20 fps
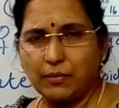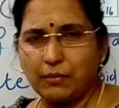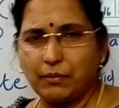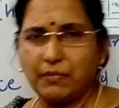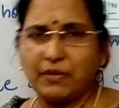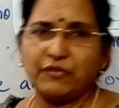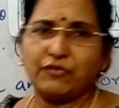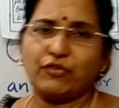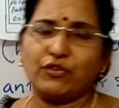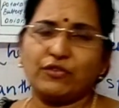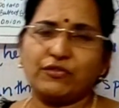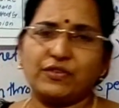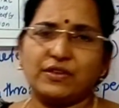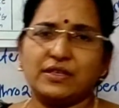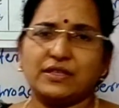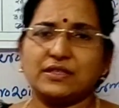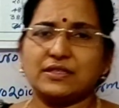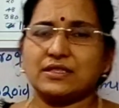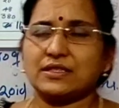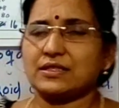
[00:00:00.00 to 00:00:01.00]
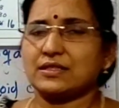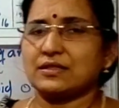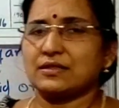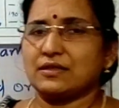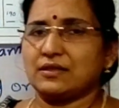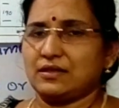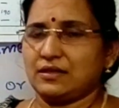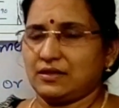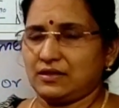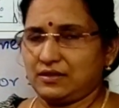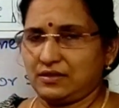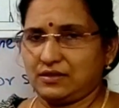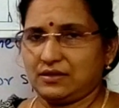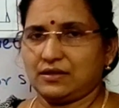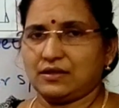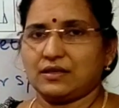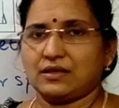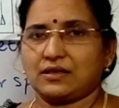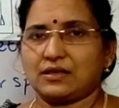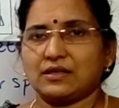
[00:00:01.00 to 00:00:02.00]
Before we
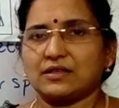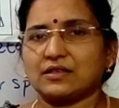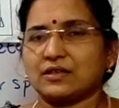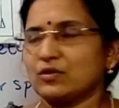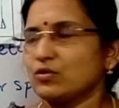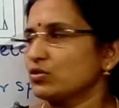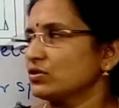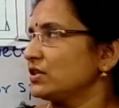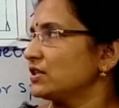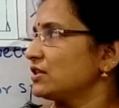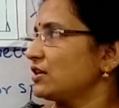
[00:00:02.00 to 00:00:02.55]
conclude the